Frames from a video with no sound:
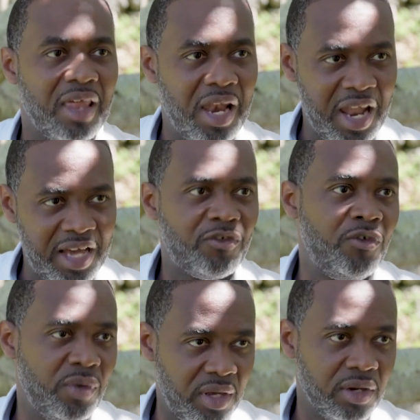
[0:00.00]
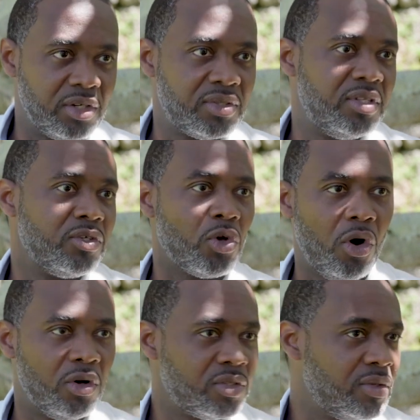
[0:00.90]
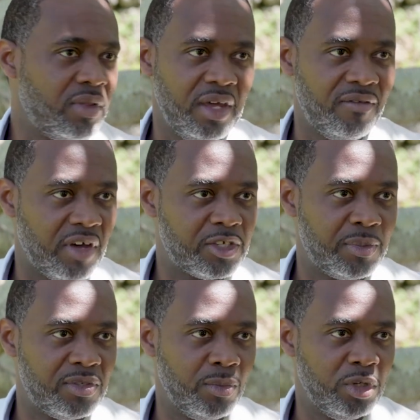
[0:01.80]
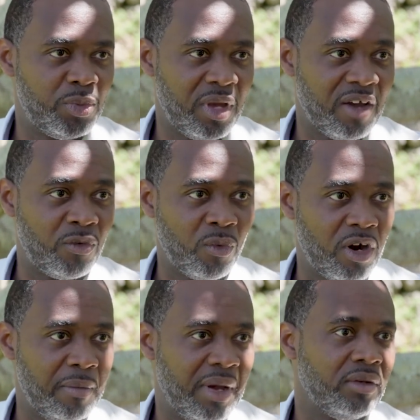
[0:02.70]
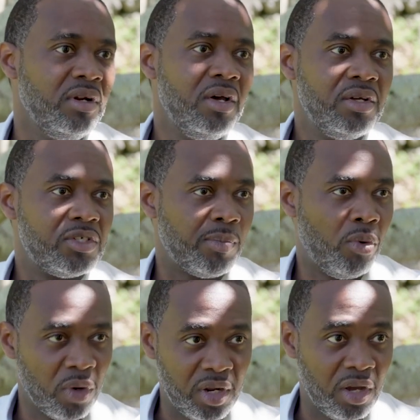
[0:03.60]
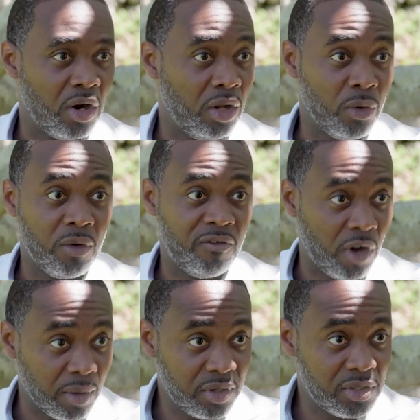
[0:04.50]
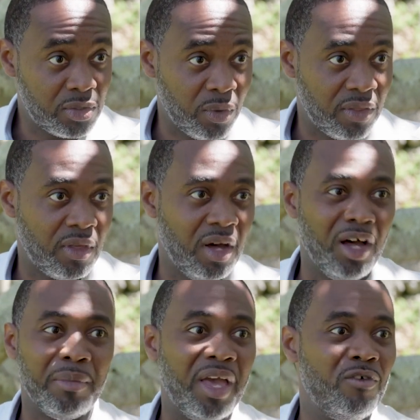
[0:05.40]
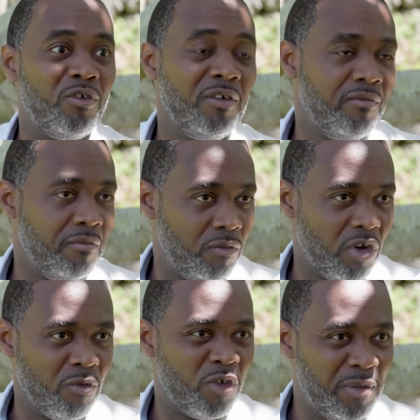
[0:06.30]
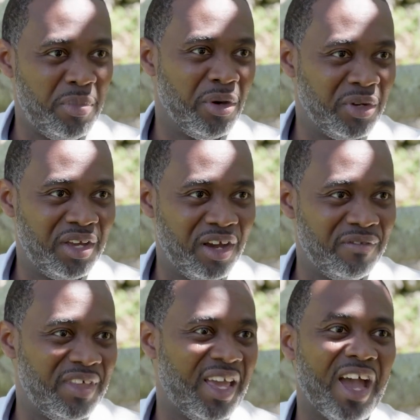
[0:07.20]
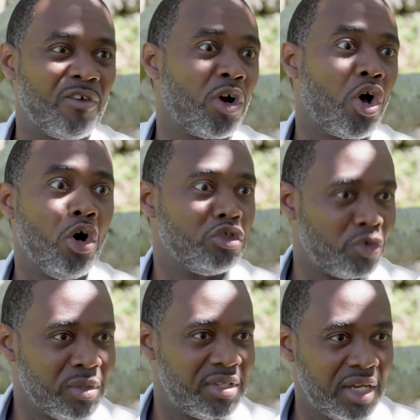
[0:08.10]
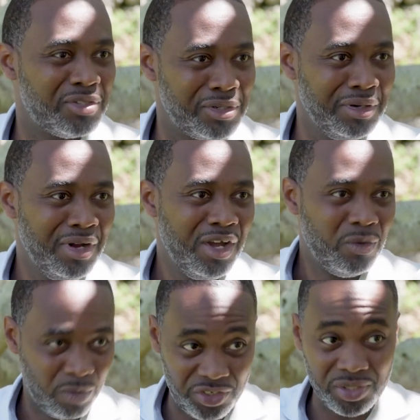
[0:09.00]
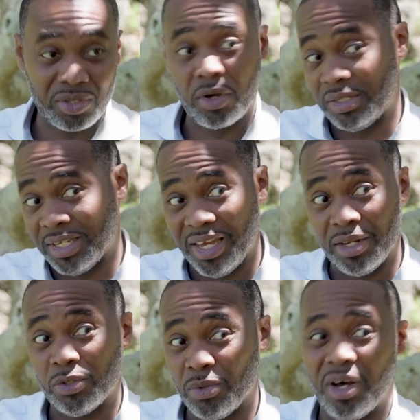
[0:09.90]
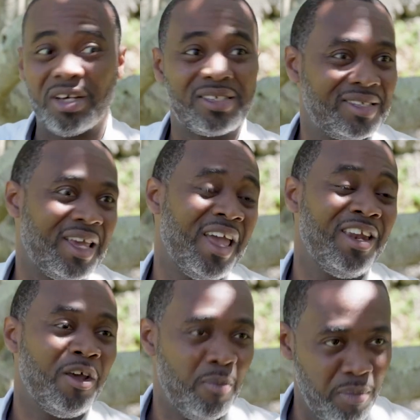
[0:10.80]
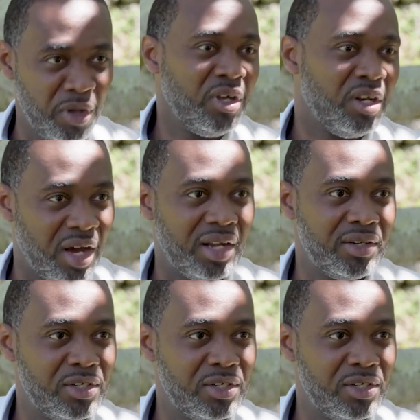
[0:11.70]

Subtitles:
in the next few years, there's also the investments in which we have to worry about supporting our local farmers with a rebuilding of the agricultural center, which is slated to cost $10 million,